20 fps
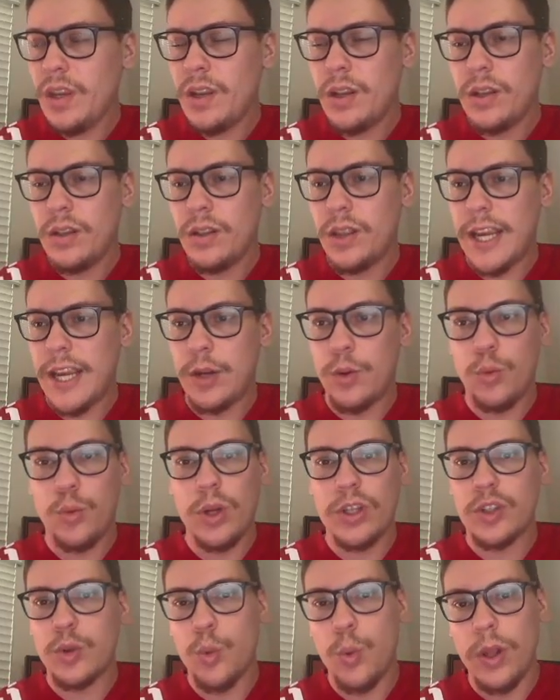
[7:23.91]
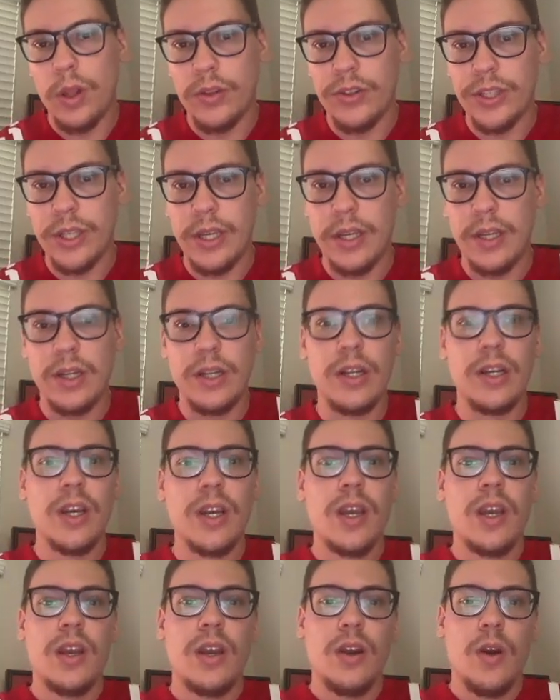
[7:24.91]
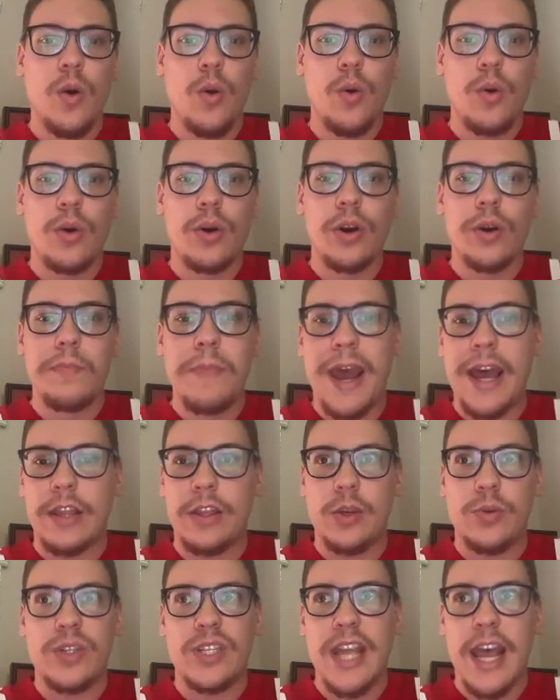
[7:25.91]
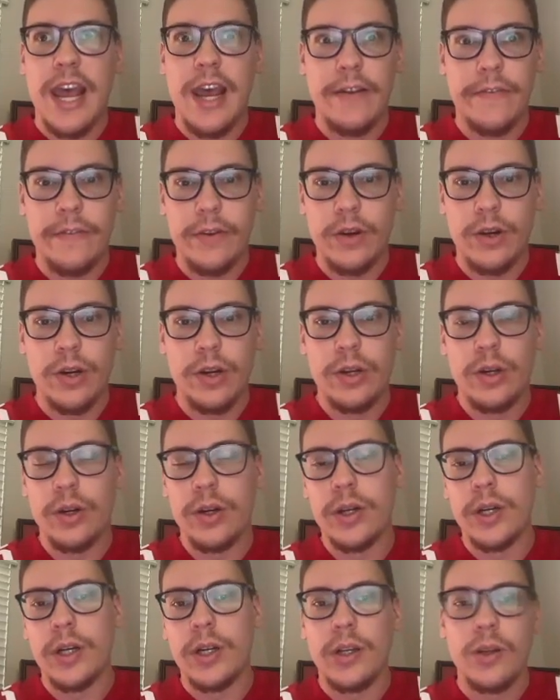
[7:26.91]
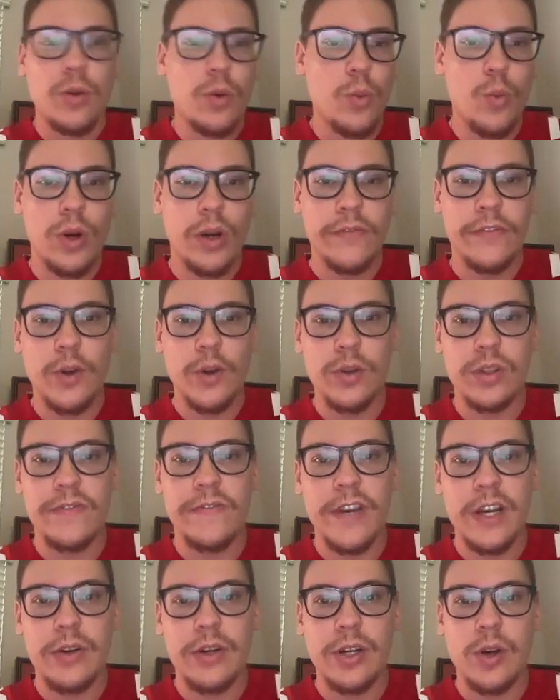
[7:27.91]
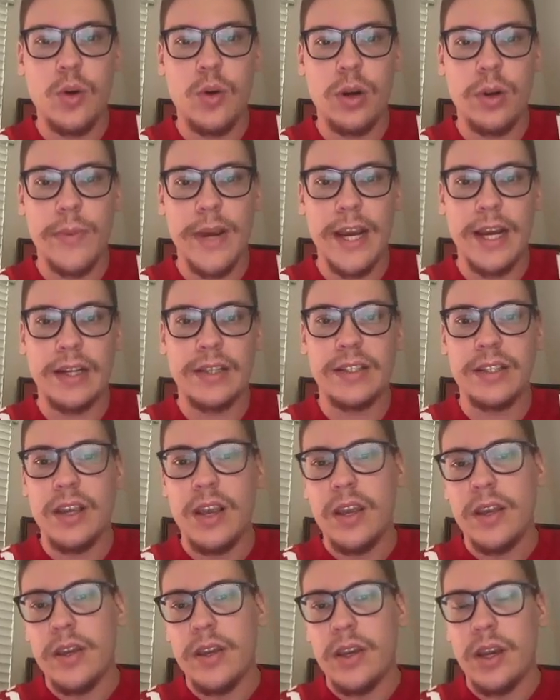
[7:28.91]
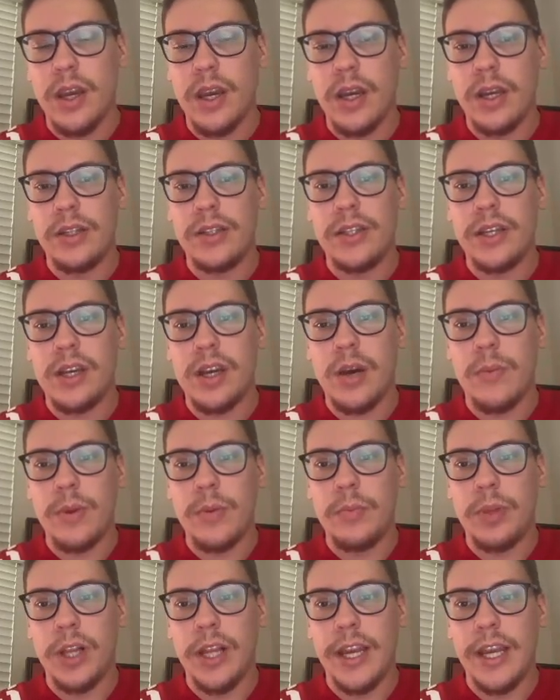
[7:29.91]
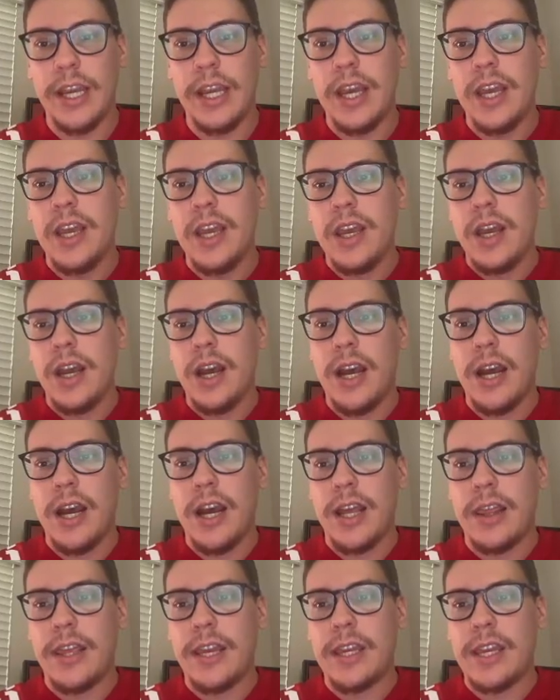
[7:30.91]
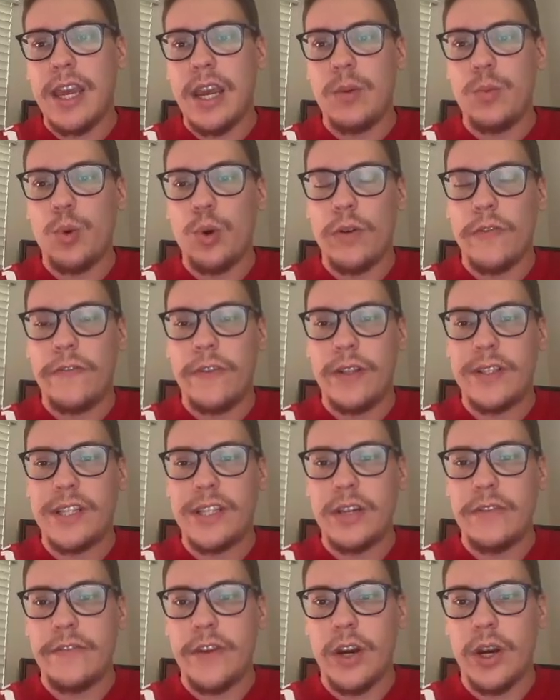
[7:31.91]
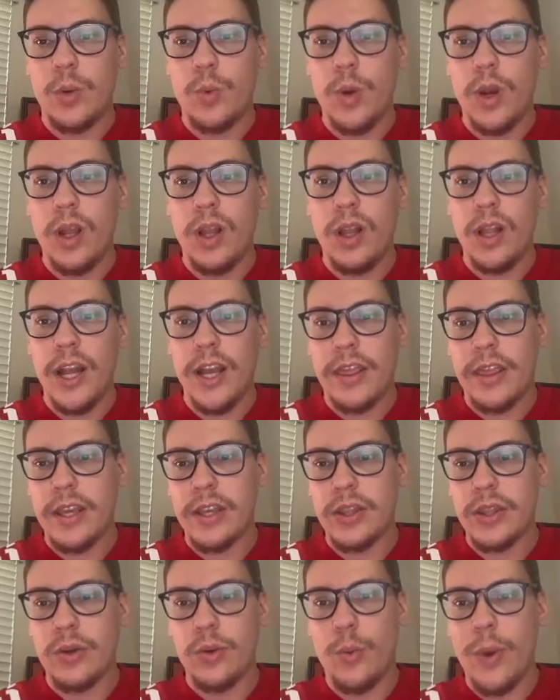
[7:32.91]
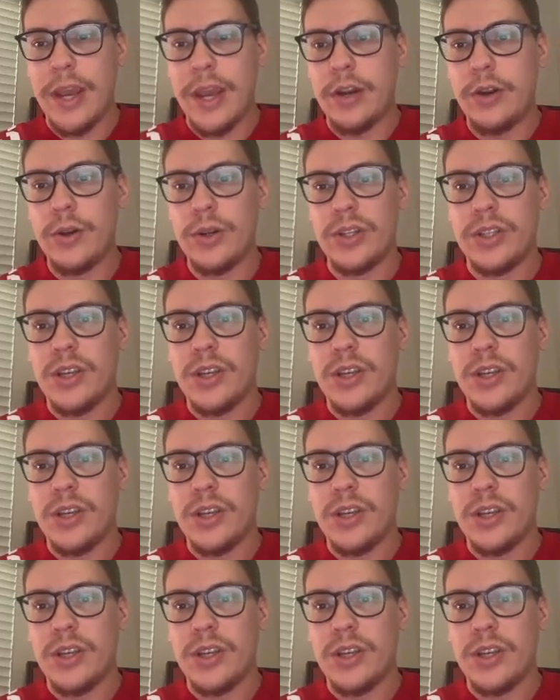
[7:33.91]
like Russell Wilson or Matthew Stafford or one of those veteran quarterbacks to come and play. I think Cam Ward fits in very well. I think the Raiders